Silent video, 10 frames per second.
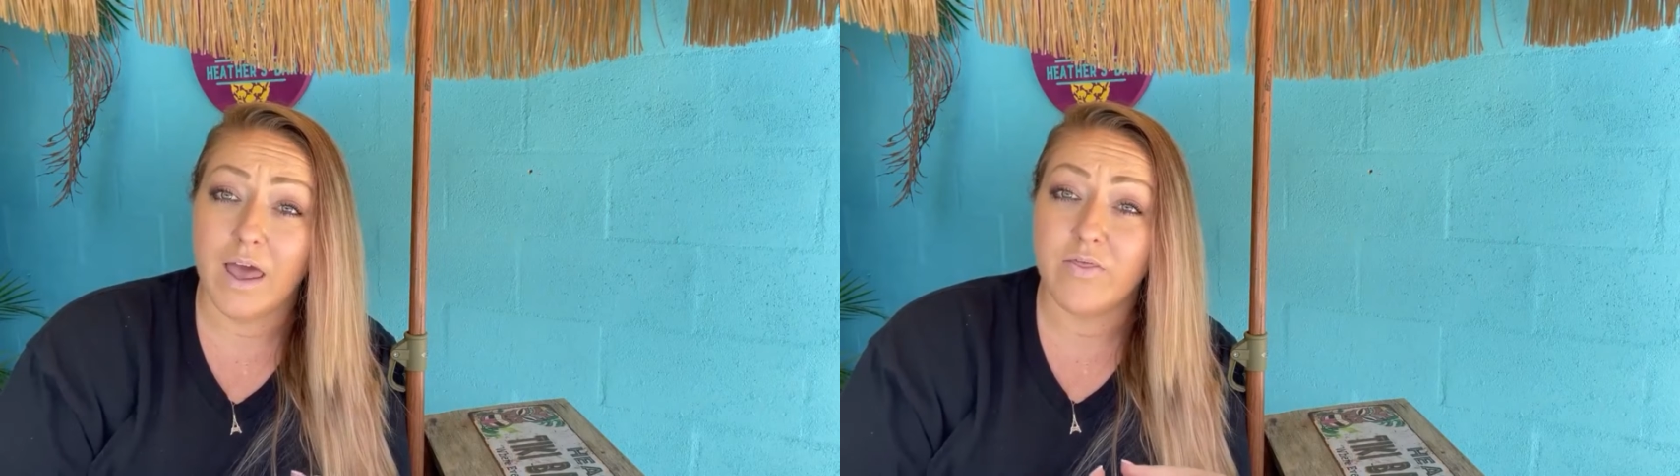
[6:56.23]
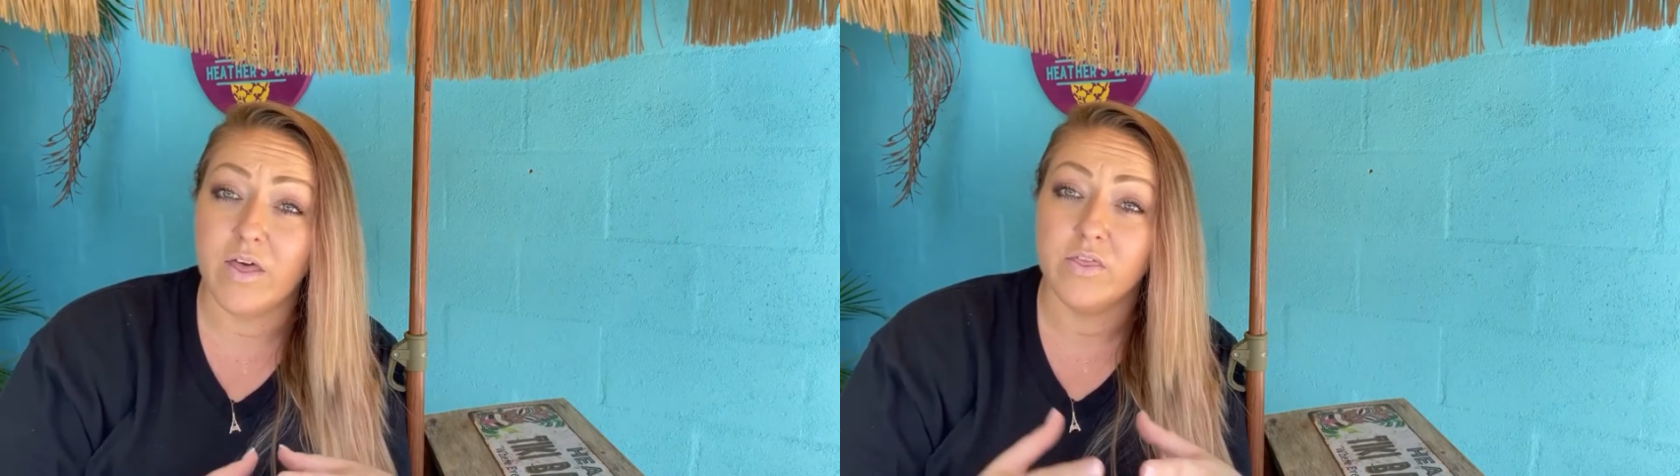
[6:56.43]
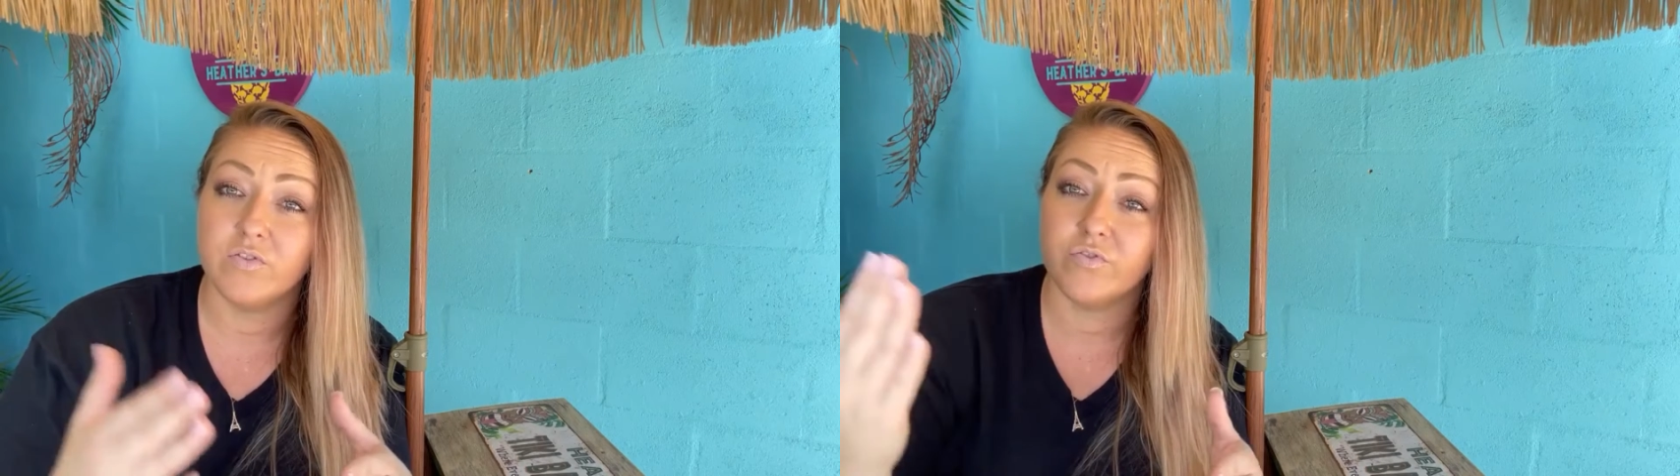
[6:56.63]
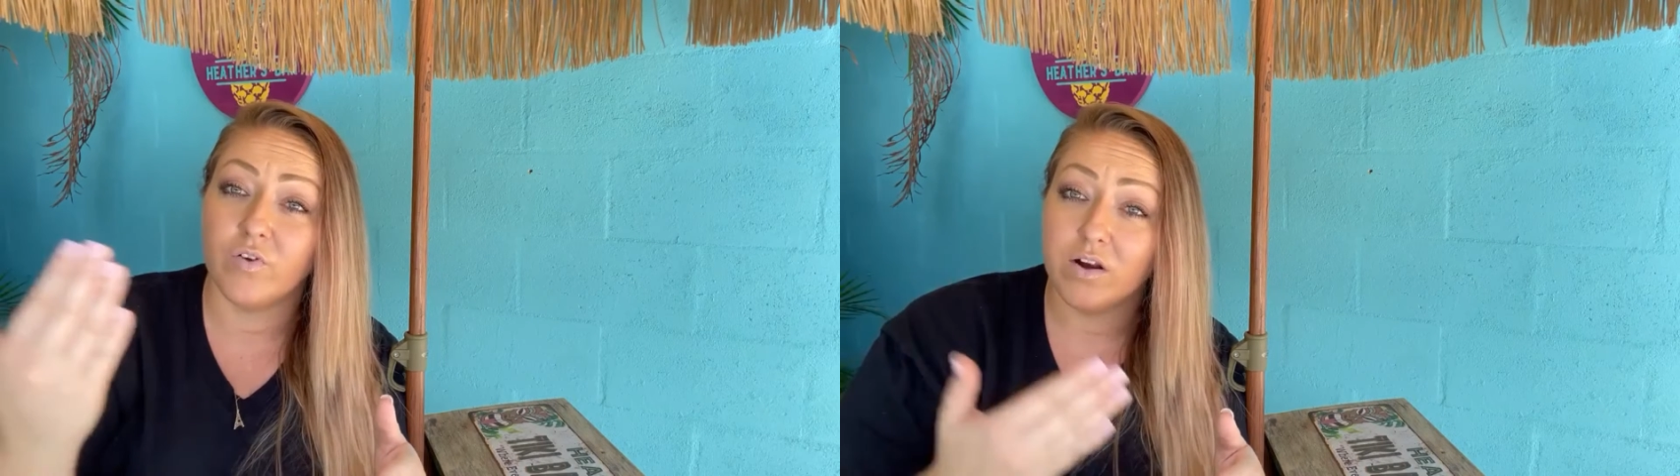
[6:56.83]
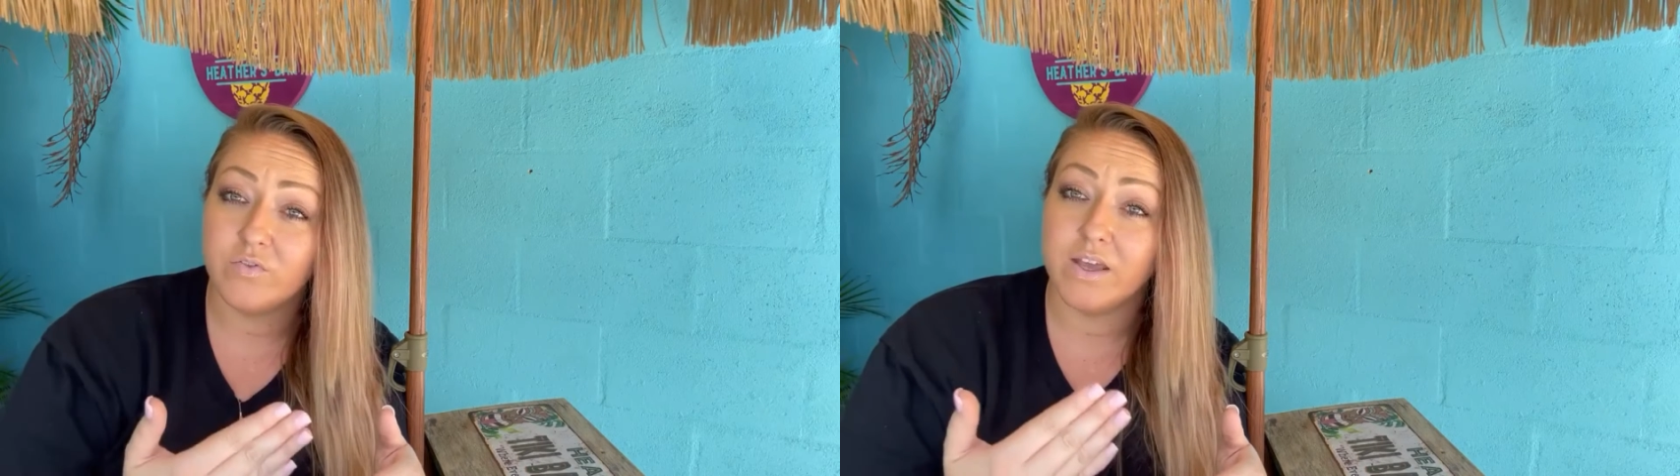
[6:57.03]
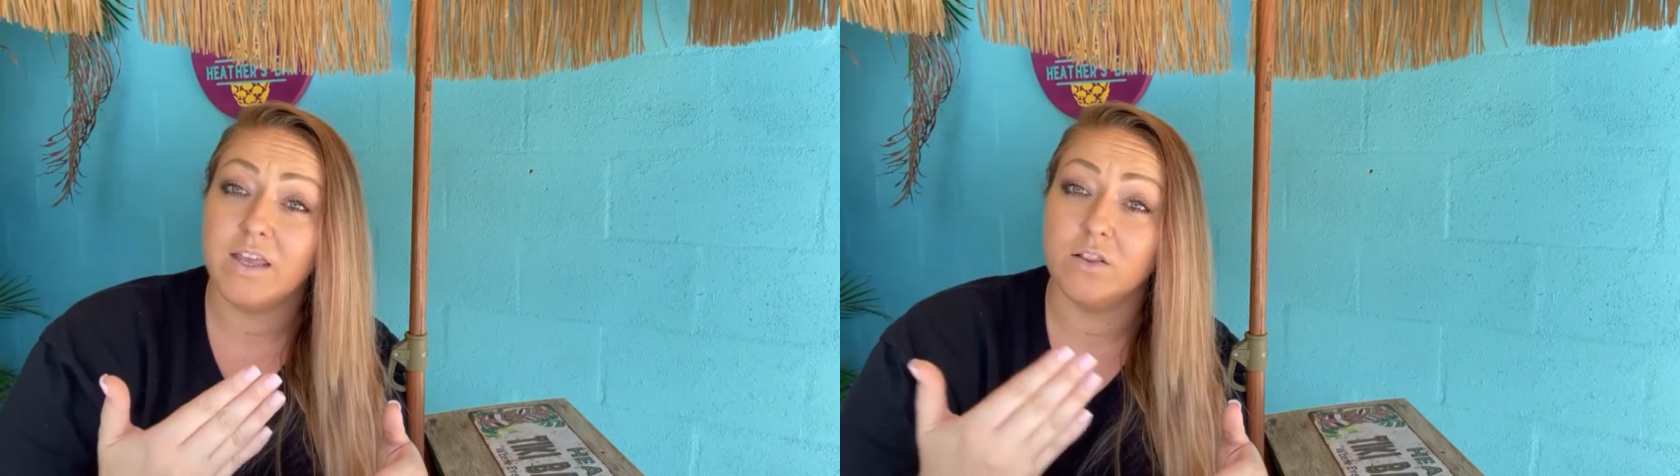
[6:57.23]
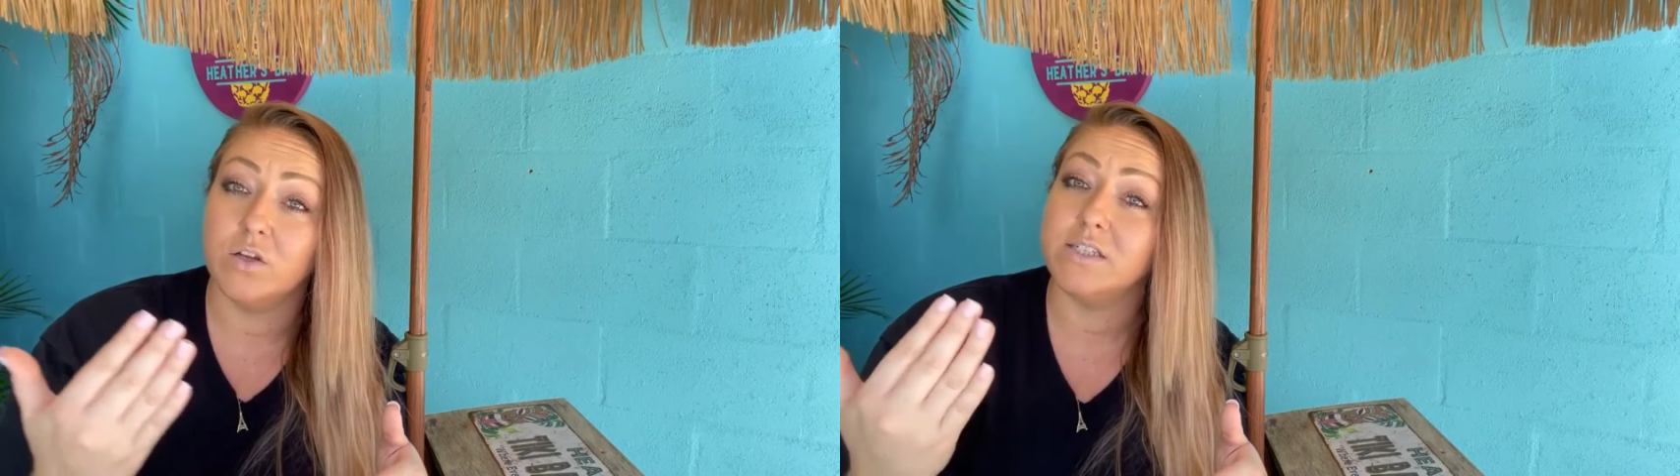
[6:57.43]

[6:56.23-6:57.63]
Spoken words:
and then the front of it can look